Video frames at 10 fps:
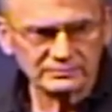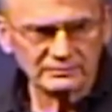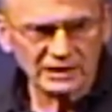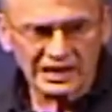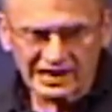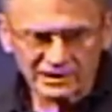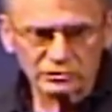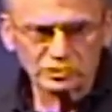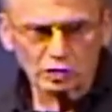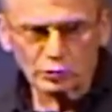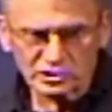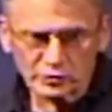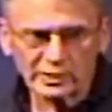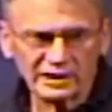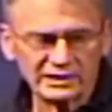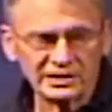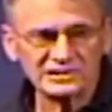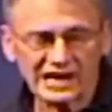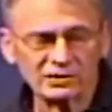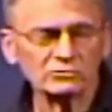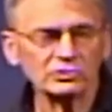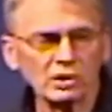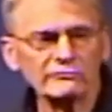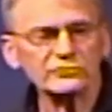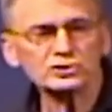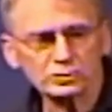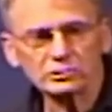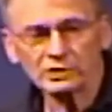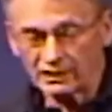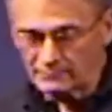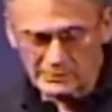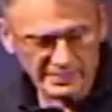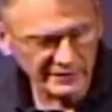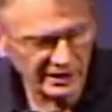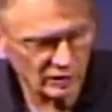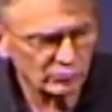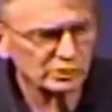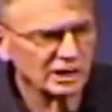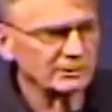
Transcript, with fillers: And I don't know which way it is. I don't know for sure. Maybe it will come